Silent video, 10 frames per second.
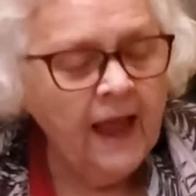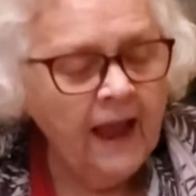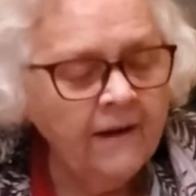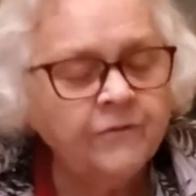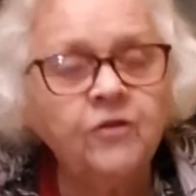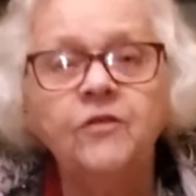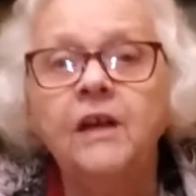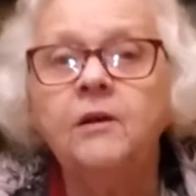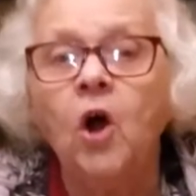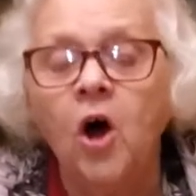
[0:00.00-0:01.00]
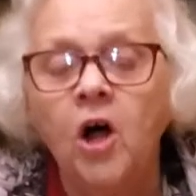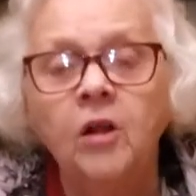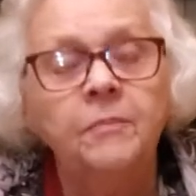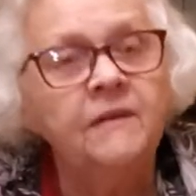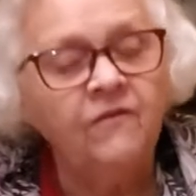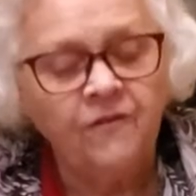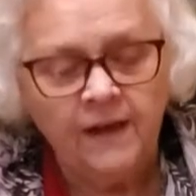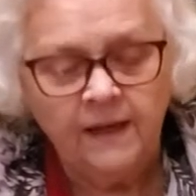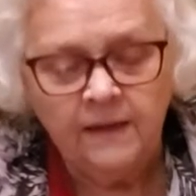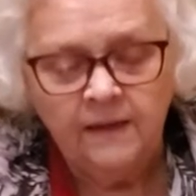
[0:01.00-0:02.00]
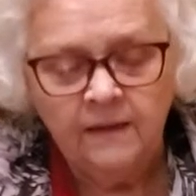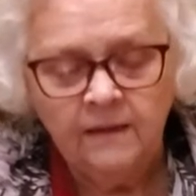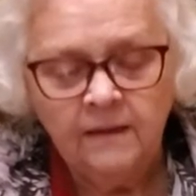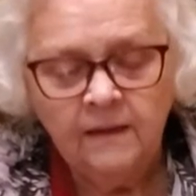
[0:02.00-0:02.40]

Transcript: after they'd all been fed